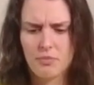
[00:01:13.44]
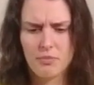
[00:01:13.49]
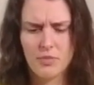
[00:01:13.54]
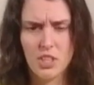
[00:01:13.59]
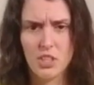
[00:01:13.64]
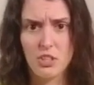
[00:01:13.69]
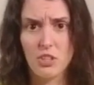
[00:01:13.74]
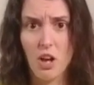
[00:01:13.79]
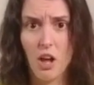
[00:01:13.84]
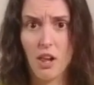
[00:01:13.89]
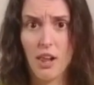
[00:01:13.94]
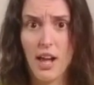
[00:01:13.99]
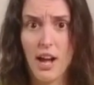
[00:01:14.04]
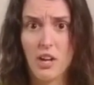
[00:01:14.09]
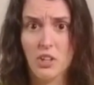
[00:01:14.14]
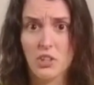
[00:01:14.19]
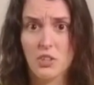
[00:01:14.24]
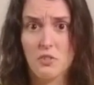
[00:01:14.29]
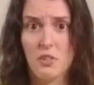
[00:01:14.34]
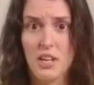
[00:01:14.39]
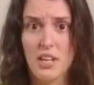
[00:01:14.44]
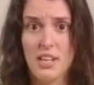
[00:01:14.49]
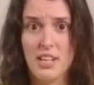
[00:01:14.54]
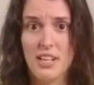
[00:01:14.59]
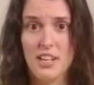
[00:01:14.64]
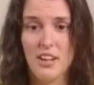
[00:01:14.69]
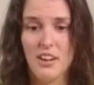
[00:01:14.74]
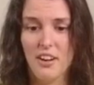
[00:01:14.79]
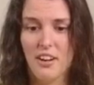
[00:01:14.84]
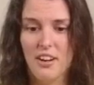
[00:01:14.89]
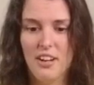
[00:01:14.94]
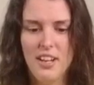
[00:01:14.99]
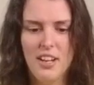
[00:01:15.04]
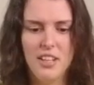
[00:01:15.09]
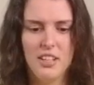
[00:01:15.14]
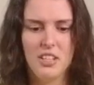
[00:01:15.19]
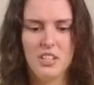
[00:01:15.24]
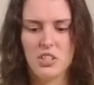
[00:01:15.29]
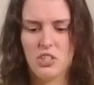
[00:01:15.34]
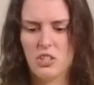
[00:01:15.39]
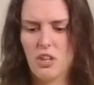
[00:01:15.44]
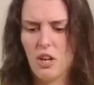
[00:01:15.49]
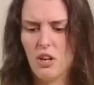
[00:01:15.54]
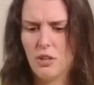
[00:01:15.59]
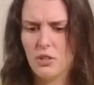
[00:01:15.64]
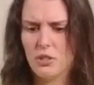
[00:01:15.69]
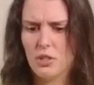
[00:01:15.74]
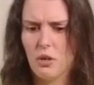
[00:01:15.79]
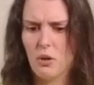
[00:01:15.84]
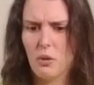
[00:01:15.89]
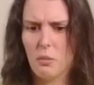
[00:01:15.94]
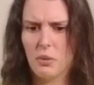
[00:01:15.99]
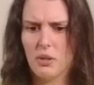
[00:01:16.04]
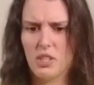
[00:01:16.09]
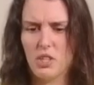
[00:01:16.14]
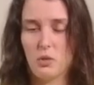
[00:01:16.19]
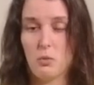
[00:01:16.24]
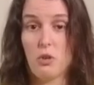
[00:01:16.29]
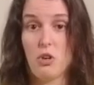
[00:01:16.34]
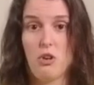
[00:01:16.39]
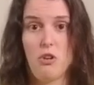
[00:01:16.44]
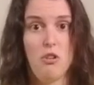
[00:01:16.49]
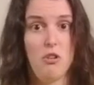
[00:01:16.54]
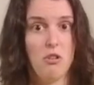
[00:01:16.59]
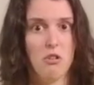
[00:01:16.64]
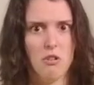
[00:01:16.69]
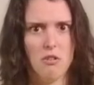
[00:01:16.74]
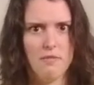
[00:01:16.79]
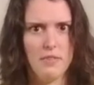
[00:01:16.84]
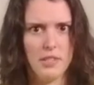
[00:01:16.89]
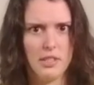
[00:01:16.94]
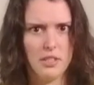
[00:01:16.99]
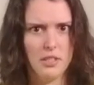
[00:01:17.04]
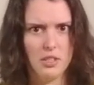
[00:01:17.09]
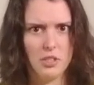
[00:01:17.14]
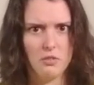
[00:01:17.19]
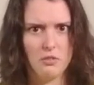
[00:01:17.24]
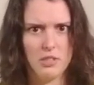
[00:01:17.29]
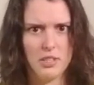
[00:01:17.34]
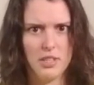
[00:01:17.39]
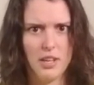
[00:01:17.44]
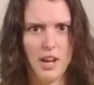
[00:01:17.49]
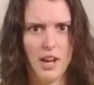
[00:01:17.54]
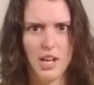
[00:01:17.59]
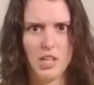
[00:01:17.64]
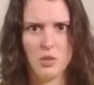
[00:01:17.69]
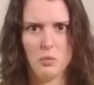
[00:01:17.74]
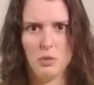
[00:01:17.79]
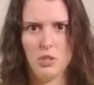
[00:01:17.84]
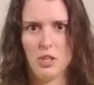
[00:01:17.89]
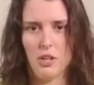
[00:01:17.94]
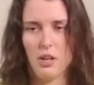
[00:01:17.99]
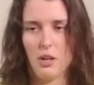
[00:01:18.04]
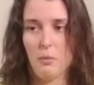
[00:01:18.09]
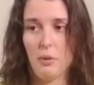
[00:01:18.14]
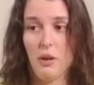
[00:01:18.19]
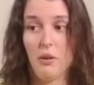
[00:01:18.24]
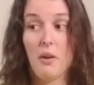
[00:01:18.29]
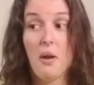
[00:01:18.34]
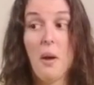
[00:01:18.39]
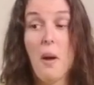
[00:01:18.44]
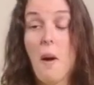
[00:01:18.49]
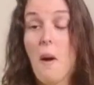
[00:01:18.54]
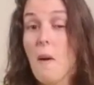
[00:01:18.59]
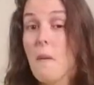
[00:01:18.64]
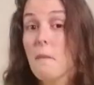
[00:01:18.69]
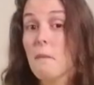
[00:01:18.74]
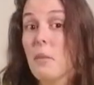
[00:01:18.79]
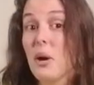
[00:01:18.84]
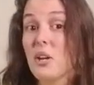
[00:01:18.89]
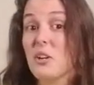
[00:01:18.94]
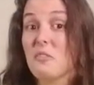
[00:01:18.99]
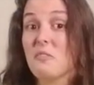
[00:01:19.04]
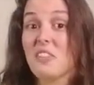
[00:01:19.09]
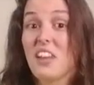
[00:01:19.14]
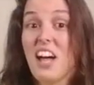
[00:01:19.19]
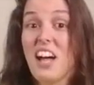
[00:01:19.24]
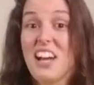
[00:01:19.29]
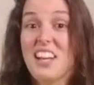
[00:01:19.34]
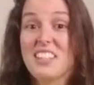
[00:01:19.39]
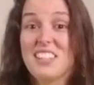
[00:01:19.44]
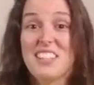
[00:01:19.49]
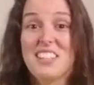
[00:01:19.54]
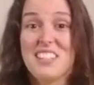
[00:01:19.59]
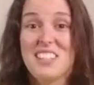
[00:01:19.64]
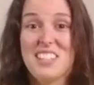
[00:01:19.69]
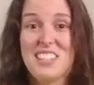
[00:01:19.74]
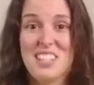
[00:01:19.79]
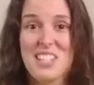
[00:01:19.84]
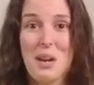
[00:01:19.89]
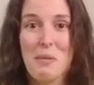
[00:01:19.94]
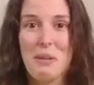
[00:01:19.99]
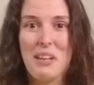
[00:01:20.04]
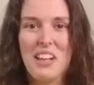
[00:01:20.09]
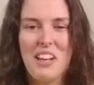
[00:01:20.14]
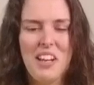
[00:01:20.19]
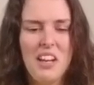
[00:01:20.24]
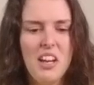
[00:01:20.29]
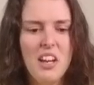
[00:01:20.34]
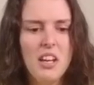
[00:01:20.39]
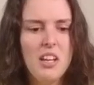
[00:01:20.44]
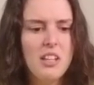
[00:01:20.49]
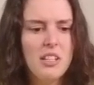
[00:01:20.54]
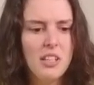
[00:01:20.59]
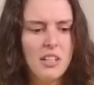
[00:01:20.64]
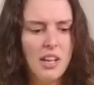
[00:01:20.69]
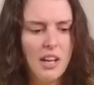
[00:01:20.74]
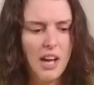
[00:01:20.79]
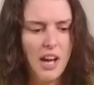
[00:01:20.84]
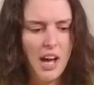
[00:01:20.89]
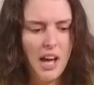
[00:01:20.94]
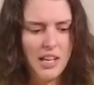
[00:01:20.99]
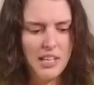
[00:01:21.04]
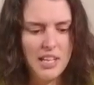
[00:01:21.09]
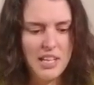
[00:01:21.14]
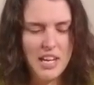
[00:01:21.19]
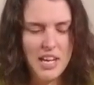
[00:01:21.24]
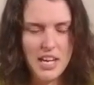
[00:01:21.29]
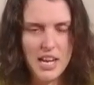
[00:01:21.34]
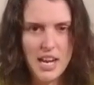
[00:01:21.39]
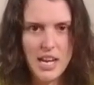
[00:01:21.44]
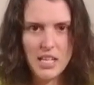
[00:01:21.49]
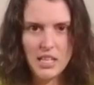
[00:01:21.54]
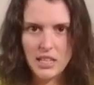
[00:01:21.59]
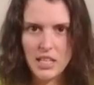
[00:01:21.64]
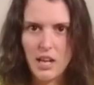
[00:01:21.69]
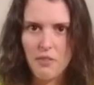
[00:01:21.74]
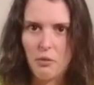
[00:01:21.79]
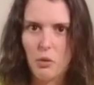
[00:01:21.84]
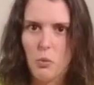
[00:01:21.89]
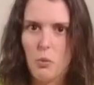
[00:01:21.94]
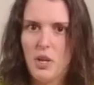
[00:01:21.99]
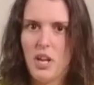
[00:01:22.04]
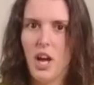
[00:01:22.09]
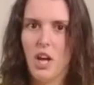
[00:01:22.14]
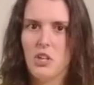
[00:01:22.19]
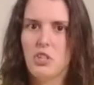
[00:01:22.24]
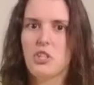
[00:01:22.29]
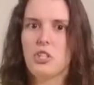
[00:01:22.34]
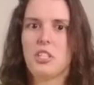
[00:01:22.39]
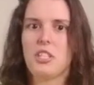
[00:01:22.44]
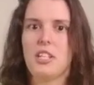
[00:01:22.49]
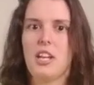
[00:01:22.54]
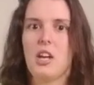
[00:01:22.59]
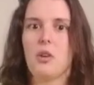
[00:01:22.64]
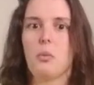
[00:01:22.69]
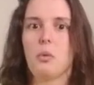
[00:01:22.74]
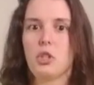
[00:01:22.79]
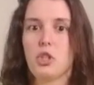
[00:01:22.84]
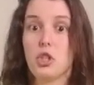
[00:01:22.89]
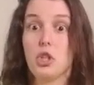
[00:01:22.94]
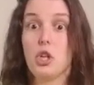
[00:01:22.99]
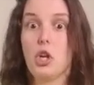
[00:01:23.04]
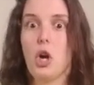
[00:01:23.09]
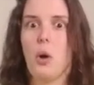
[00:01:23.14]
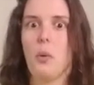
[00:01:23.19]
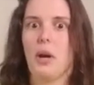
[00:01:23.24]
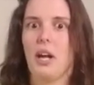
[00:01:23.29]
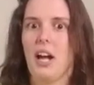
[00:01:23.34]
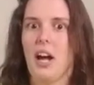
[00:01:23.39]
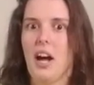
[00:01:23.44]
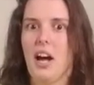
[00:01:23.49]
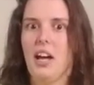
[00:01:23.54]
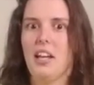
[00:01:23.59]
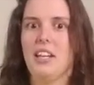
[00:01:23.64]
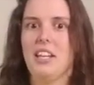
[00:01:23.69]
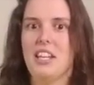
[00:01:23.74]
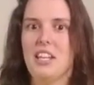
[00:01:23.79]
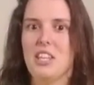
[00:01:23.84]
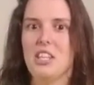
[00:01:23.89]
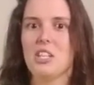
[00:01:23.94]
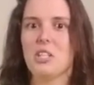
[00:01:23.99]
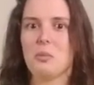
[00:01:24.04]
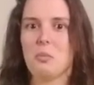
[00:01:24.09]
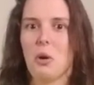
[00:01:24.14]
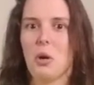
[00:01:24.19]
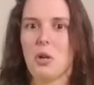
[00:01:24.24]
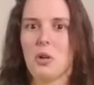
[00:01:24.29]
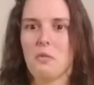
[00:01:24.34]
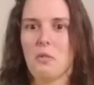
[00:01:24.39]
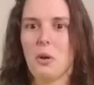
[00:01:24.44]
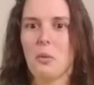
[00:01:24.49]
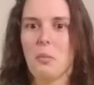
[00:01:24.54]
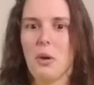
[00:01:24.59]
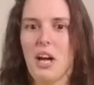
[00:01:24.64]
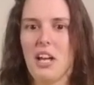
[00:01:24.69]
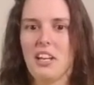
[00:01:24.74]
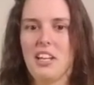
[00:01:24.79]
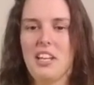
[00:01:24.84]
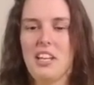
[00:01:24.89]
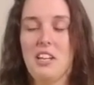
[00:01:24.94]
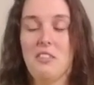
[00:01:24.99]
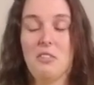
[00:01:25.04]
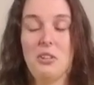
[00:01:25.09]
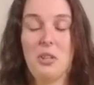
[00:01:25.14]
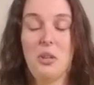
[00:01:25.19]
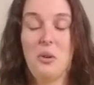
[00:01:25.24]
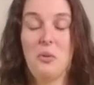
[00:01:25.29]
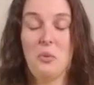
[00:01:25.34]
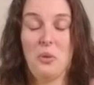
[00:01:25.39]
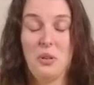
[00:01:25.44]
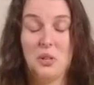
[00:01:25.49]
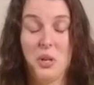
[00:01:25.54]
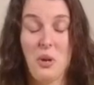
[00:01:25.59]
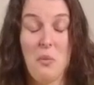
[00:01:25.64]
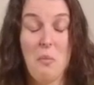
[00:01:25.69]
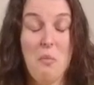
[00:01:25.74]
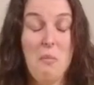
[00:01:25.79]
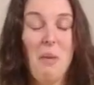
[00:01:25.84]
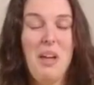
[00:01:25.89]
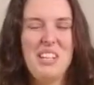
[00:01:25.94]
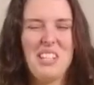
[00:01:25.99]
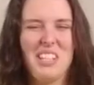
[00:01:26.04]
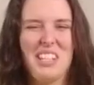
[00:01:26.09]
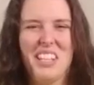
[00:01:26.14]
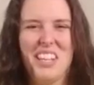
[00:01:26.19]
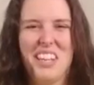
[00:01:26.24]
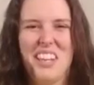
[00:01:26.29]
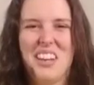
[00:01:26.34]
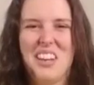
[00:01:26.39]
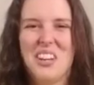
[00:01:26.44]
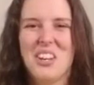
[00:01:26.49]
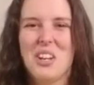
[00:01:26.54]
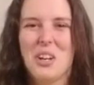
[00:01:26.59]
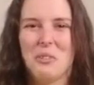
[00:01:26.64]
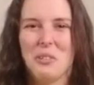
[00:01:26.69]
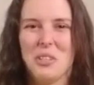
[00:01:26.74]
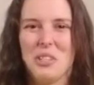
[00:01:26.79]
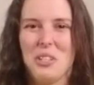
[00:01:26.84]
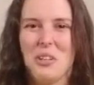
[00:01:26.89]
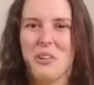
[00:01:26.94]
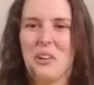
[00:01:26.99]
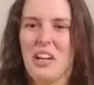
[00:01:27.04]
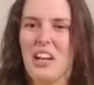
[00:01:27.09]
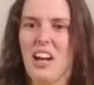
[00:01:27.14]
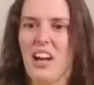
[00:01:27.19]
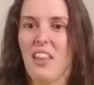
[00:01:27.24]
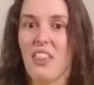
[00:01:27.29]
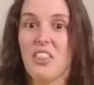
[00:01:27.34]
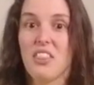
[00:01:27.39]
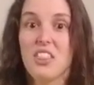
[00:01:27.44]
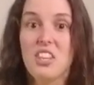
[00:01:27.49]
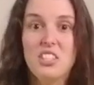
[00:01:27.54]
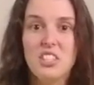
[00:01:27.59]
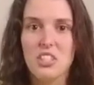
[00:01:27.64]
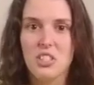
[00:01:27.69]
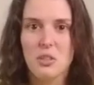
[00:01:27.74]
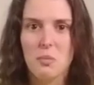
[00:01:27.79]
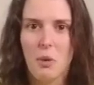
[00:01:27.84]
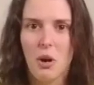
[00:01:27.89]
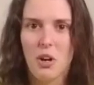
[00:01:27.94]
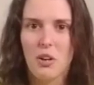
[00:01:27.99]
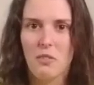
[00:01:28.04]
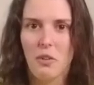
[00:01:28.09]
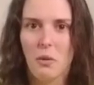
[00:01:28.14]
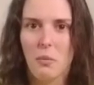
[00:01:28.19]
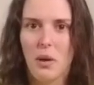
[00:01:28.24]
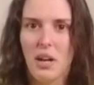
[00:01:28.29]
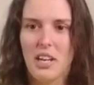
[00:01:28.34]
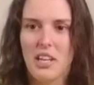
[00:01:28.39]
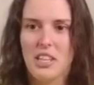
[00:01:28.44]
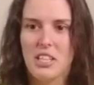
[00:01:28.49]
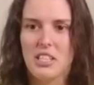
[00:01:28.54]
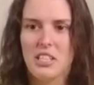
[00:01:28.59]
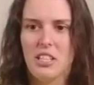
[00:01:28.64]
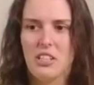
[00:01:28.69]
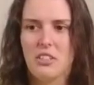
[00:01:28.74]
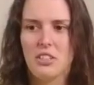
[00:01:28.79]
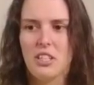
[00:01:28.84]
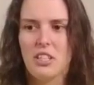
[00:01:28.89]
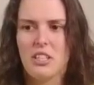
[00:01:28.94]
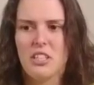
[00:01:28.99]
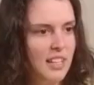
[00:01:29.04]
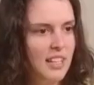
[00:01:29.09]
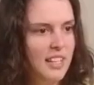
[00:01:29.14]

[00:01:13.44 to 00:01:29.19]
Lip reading: It's all housed right here. This is also a place where nervousness resides. We talk about butterflies in the stomach. On an innate level, we understand what's going on in this part of our body, even though we don't mentally know what's going on. This is the part of our body that tells us